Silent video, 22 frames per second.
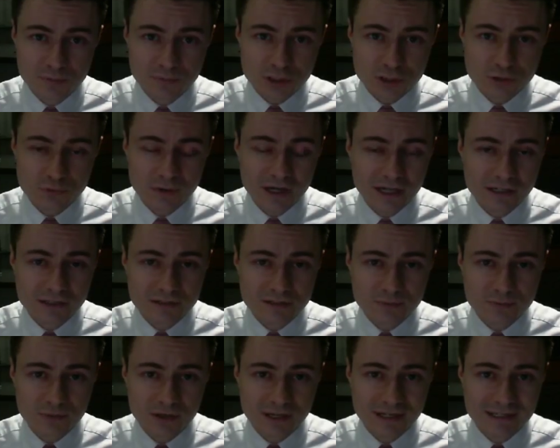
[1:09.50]
too much
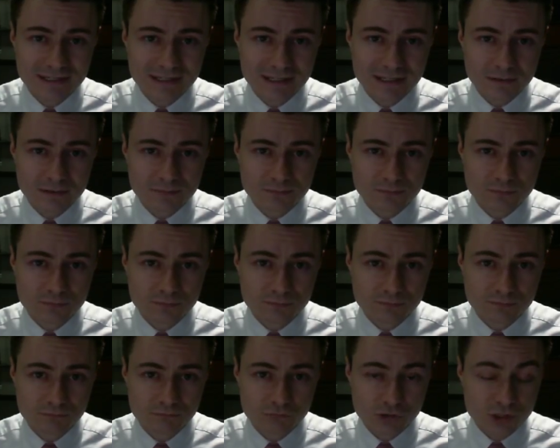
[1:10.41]
widespread uh,
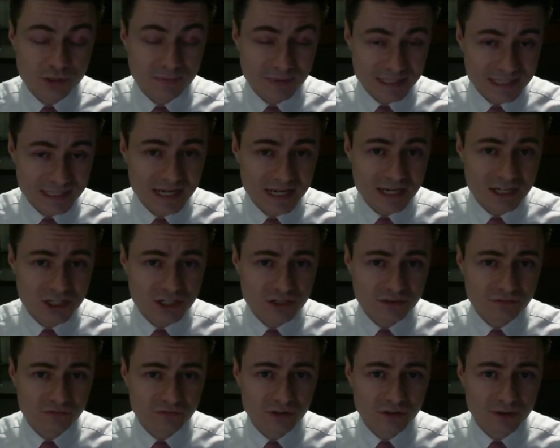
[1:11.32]

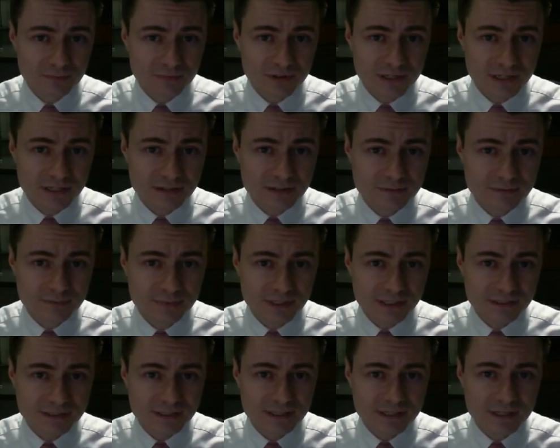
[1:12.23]
precipitation from these,
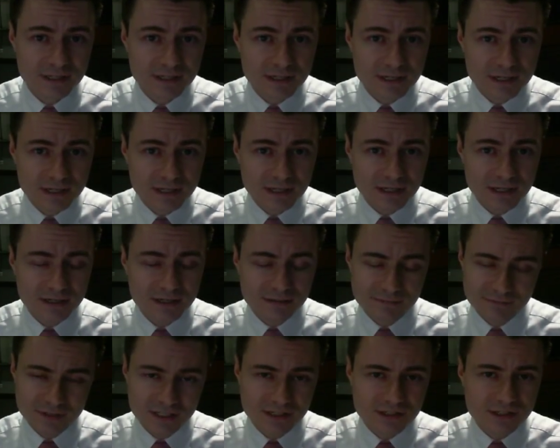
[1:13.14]
but
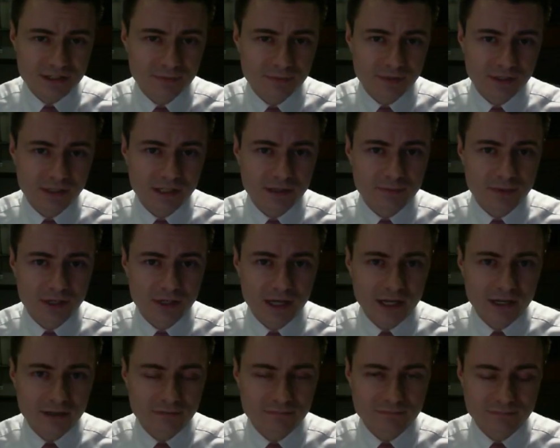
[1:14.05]
uh, that is something to keep an
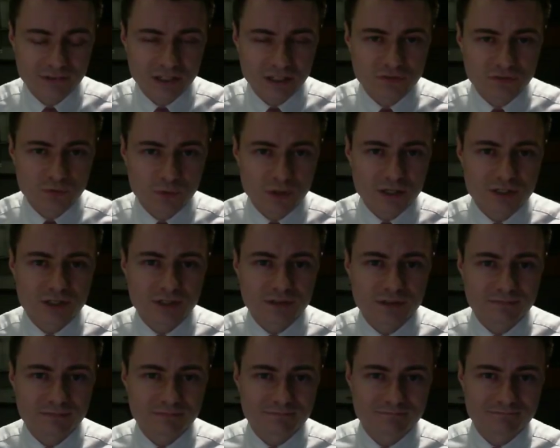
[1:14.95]
eye on. Thanks for
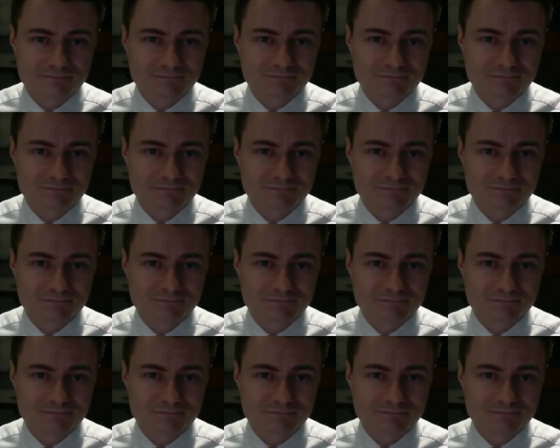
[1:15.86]
watching.